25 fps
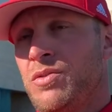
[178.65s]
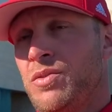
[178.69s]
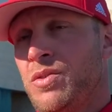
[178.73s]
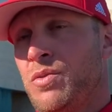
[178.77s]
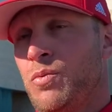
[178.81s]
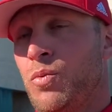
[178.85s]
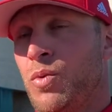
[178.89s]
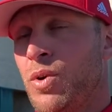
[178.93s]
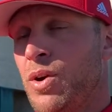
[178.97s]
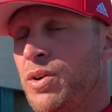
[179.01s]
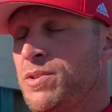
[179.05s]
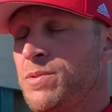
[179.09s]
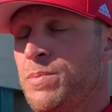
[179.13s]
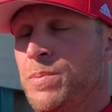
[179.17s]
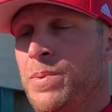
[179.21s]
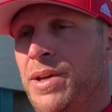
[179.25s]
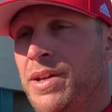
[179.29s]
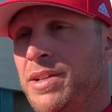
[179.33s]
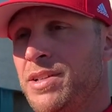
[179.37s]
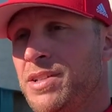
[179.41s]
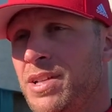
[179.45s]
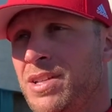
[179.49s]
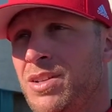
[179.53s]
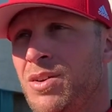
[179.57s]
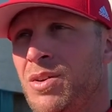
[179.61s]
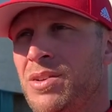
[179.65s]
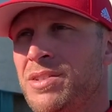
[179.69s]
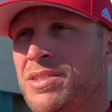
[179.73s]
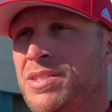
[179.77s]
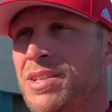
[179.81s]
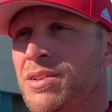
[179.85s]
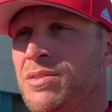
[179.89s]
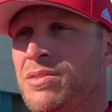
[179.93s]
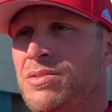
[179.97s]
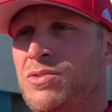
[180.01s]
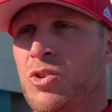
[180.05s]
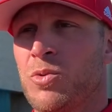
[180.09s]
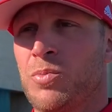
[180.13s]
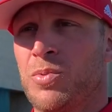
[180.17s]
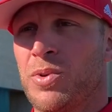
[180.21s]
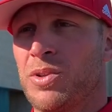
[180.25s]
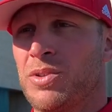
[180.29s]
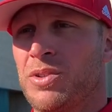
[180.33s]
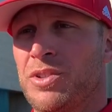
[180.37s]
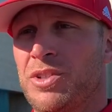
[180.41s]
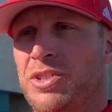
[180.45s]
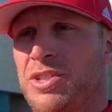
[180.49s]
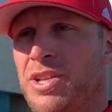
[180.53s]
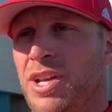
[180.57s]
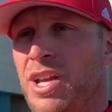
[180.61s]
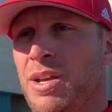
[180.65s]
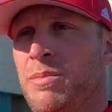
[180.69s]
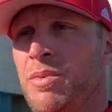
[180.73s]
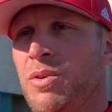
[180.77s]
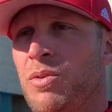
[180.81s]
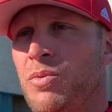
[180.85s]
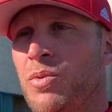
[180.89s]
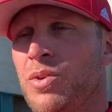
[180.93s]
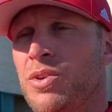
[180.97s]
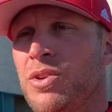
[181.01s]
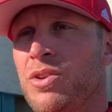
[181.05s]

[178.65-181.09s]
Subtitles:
where it's pitched. I know that sounds super cliche, but when